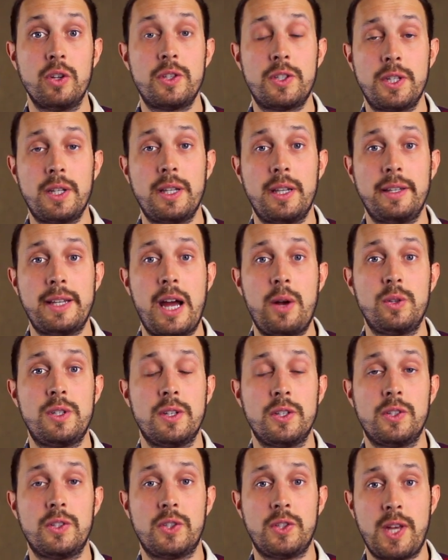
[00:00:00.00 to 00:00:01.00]
You're still allowed
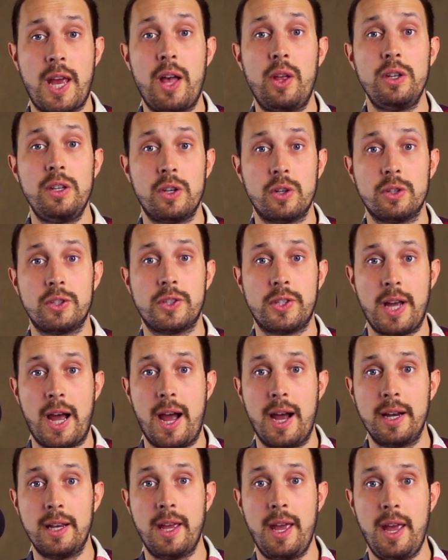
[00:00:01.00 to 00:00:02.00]
to sell your
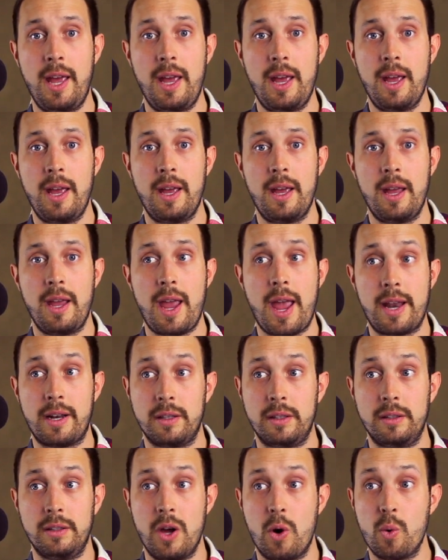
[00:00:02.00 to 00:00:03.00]
stock at
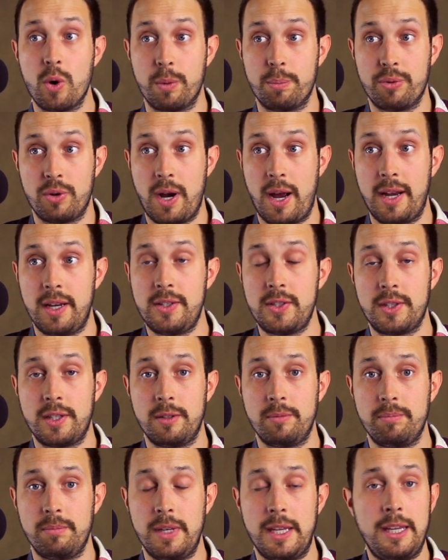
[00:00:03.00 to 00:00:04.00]
a lower price
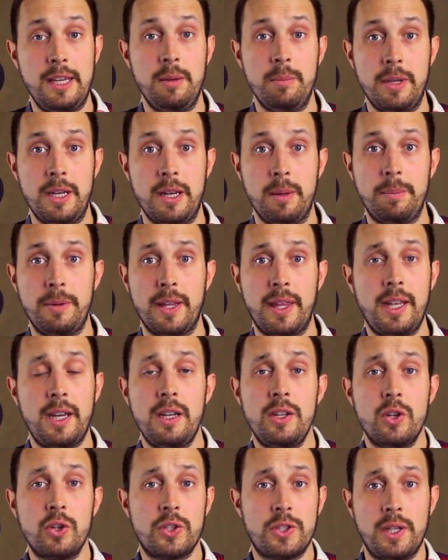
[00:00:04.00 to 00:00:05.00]
that he
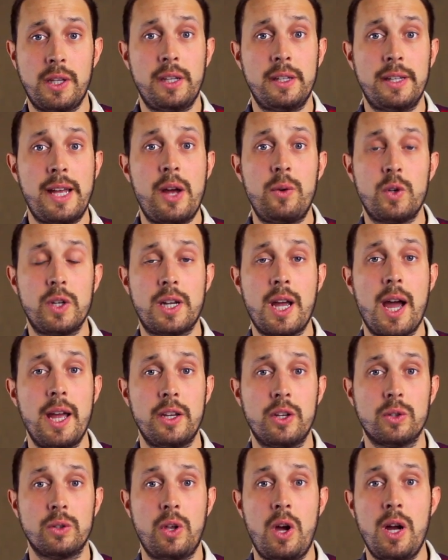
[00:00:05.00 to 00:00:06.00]
manipulated. You're still allowed to
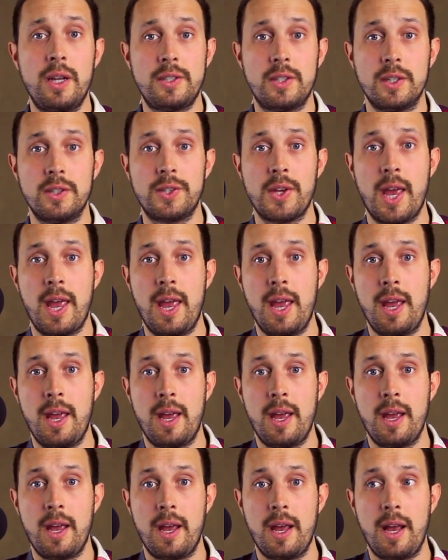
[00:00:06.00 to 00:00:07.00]
cut your losses
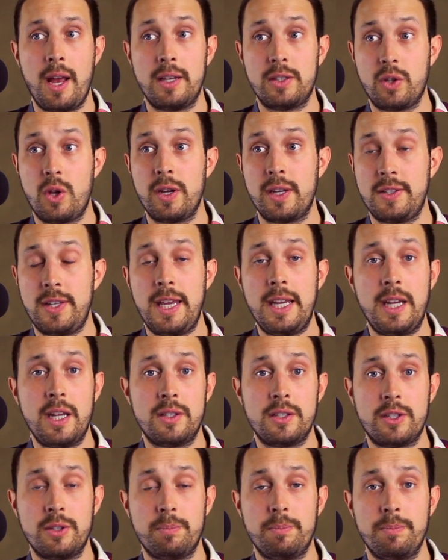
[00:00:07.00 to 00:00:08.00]
as long as he
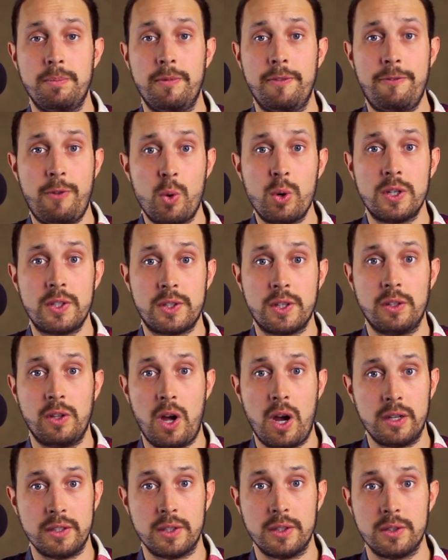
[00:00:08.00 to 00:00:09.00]
gets to force the
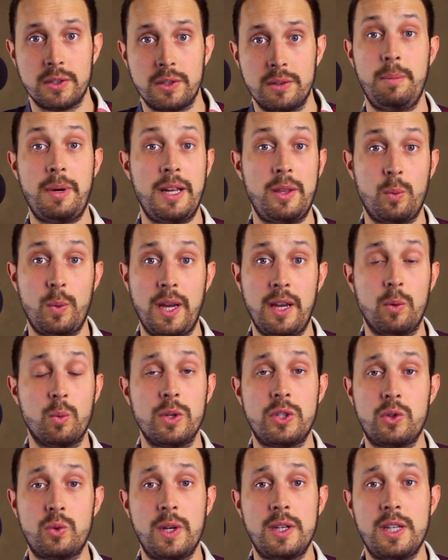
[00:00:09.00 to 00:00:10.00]
losses. And by the way,
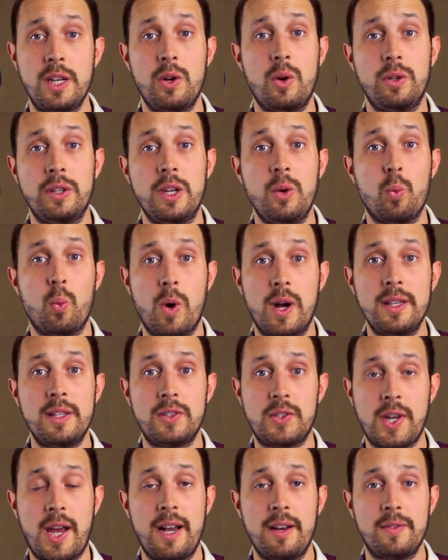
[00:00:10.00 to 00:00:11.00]
restricting only
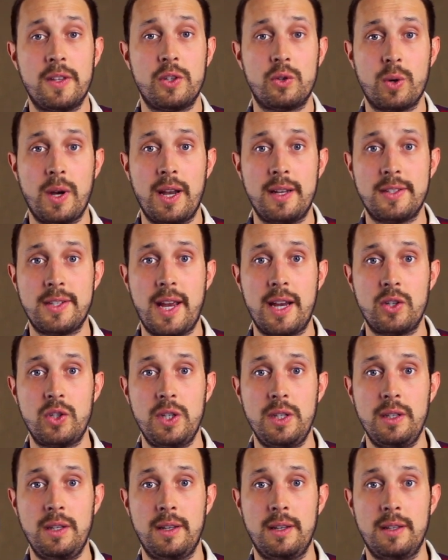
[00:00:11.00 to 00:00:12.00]
one side of the
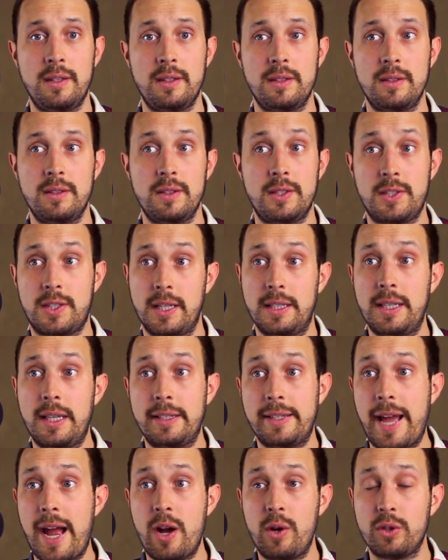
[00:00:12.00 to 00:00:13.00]
transaction still
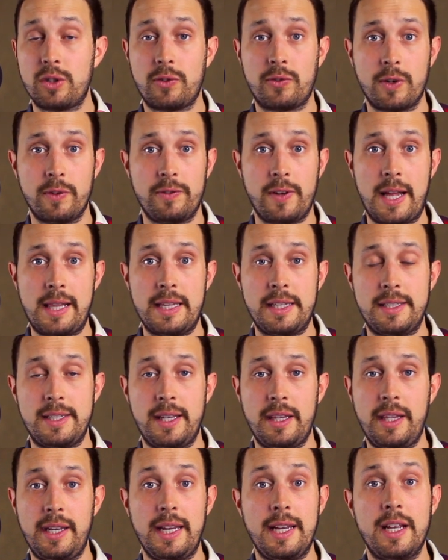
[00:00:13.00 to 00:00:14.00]
allows for
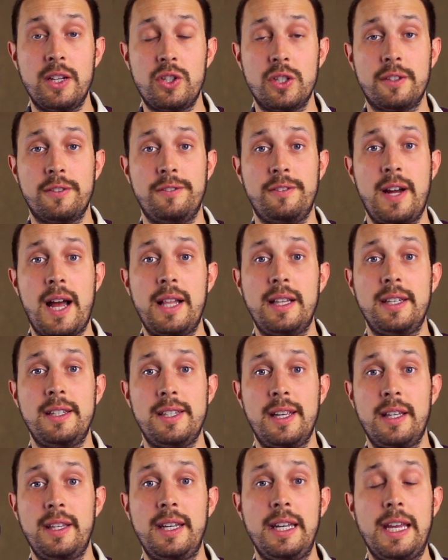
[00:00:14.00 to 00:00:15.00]
volatility. It's just
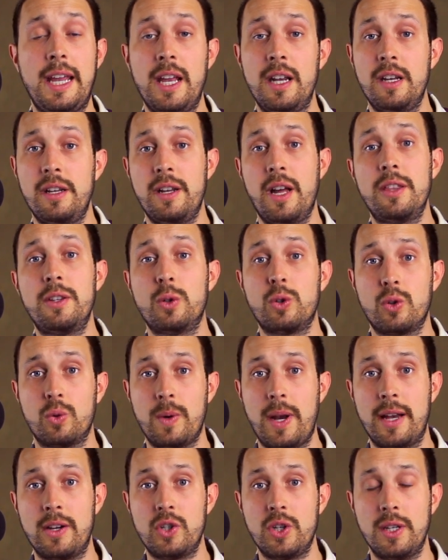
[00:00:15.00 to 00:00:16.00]
volatility in another
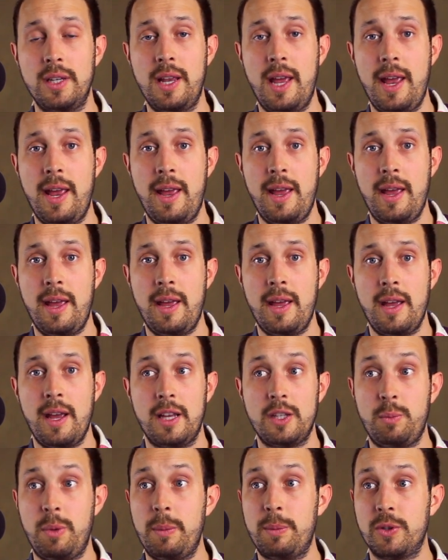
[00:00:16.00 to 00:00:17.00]
direction
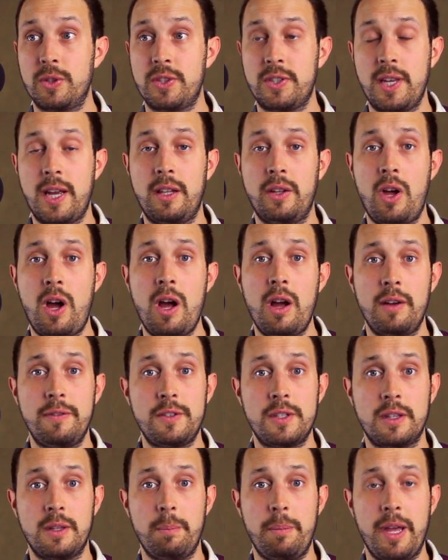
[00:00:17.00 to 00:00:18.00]
as people sell
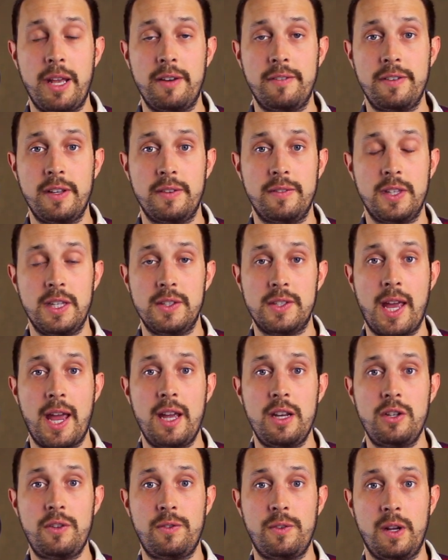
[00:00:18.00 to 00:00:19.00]
off to the benefit of these
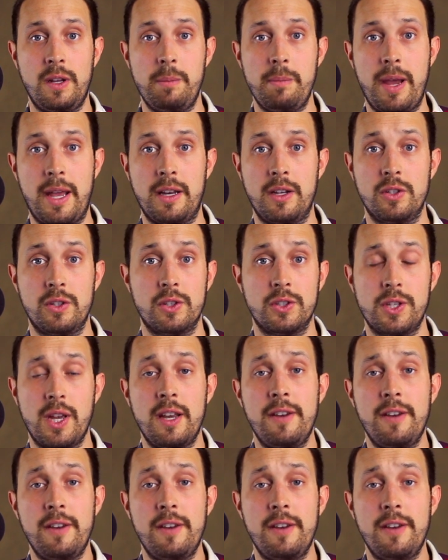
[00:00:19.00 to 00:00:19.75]
hedge fund managers.